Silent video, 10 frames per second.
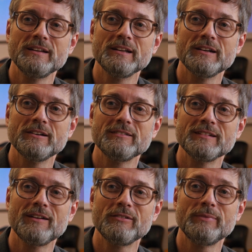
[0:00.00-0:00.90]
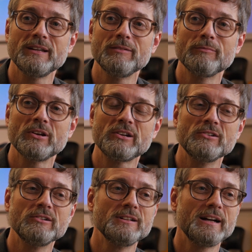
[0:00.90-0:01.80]
You know, that would be pretty
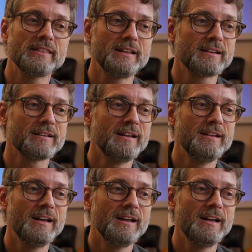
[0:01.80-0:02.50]
cool, I think.